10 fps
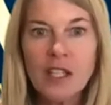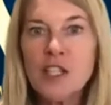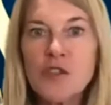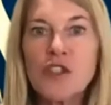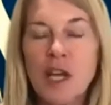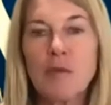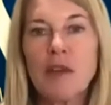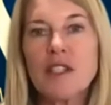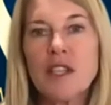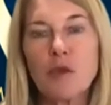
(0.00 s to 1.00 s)
least for
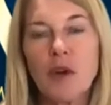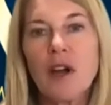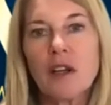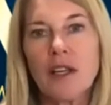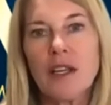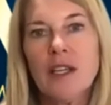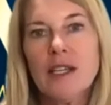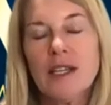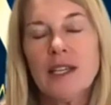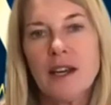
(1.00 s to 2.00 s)
temporarily.
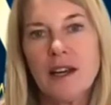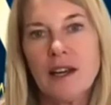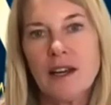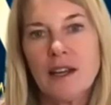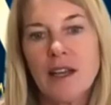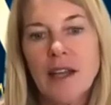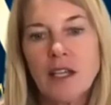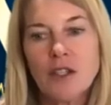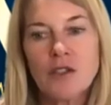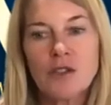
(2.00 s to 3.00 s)
And
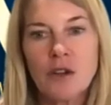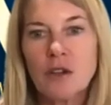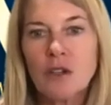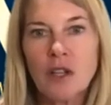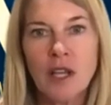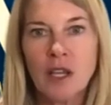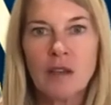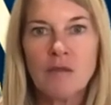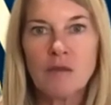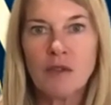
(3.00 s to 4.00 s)
it's
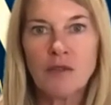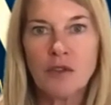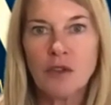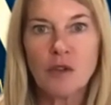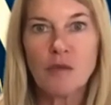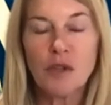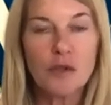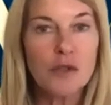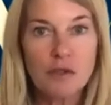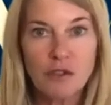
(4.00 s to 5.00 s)
certainly, if you're in an
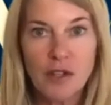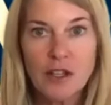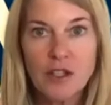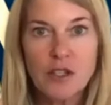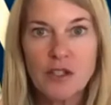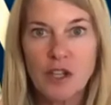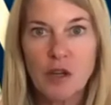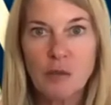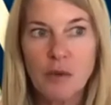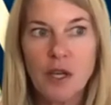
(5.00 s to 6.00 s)
abusive
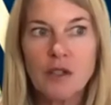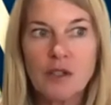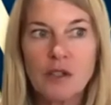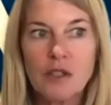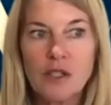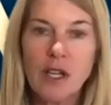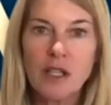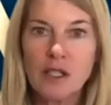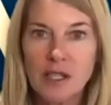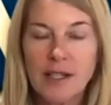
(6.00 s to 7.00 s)
relationship, it's your
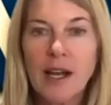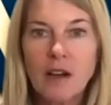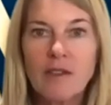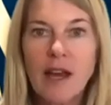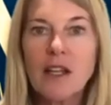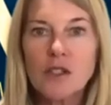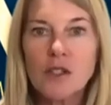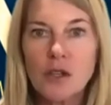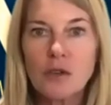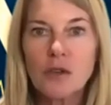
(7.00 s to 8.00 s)
ticket to get out of that
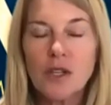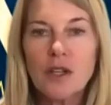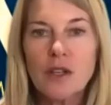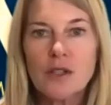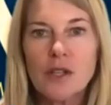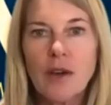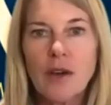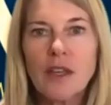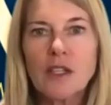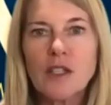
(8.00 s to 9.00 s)
too. So I
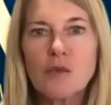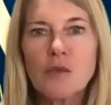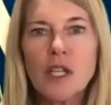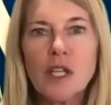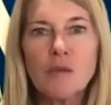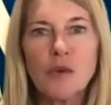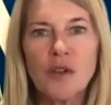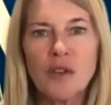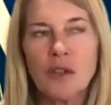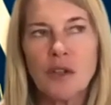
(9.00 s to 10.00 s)
think it's really
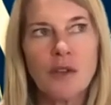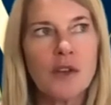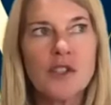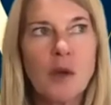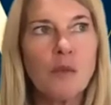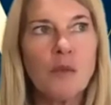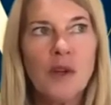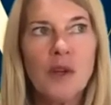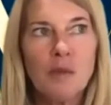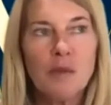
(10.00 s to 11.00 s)
important. You know, there's some
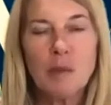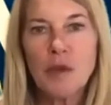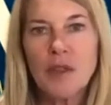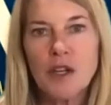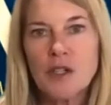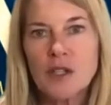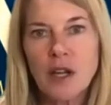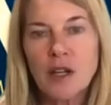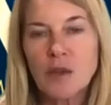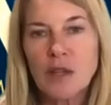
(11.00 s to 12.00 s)
people that are
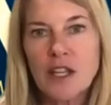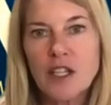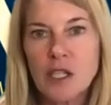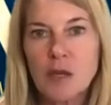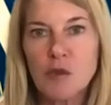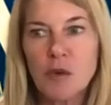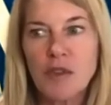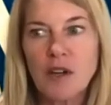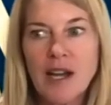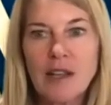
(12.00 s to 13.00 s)
stuck in relationships where
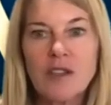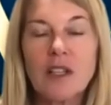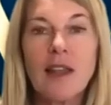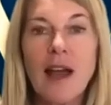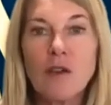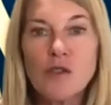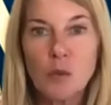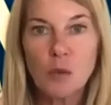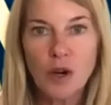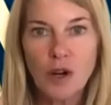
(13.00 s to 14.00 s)
they're not even allowed to
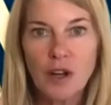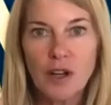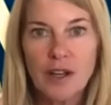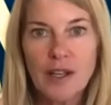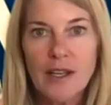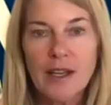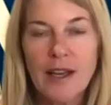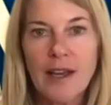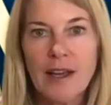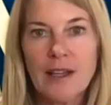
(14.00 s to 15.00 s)
work.
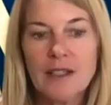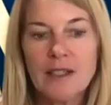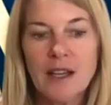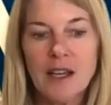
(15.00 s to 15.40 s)
And